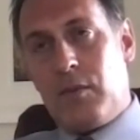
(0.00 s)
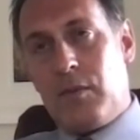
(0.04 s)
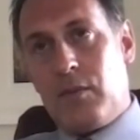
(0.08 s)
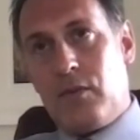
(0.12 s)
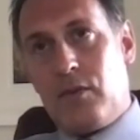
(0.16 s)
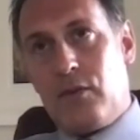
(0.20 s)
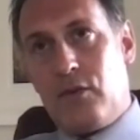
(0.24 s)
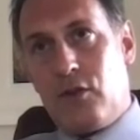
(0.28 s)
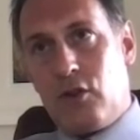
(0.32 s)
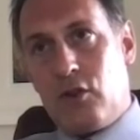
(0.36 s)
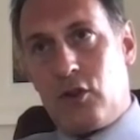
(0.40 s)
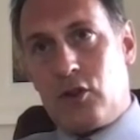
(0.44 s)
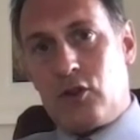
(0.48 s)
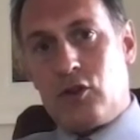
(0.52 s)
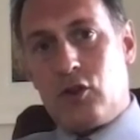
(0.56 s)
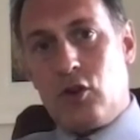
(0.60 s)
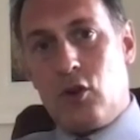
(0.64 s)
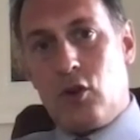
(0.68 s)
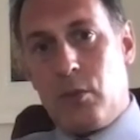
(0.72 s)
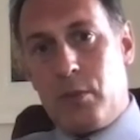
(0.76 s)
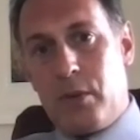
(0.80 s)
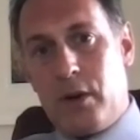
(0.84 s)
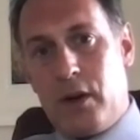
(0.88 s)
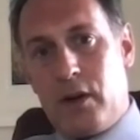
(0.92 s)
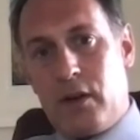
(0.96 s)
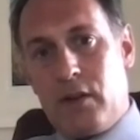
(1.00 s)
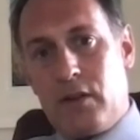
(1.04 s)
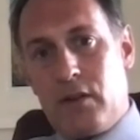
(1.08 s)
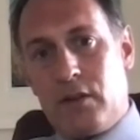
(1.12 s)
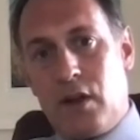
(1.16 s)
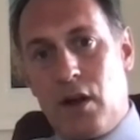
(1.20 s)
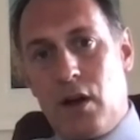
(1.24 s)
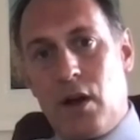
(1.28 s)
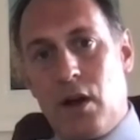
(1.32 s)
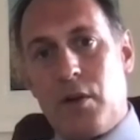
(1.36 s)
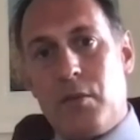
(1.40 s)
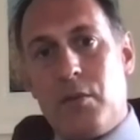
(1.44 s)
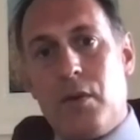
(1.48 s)
for a short period of
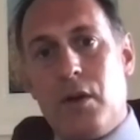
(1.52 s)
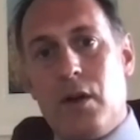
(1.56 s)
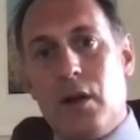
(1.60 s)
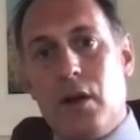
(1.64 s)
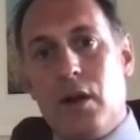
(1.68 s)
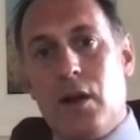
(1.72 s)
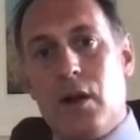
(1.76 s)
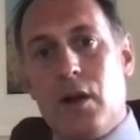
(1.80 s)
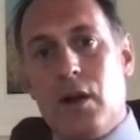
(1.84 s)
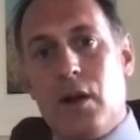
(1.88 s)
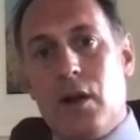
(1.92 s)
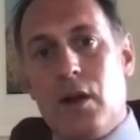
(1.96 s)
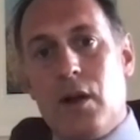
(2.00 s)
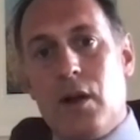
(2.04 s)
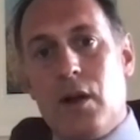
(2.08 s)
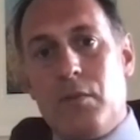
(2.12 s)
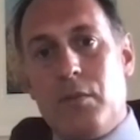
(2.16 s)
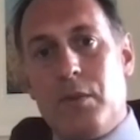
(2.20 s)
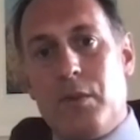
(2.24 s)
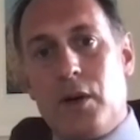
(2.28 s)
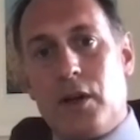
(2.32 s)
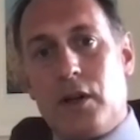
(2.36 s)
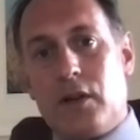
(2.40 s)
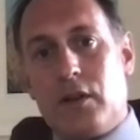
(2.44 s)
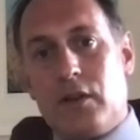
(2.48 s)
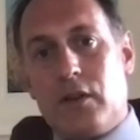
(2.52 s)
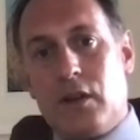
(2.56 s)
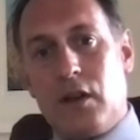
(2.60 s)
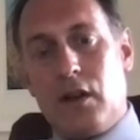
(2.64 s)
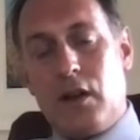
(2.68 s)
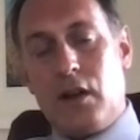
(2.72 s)
time, but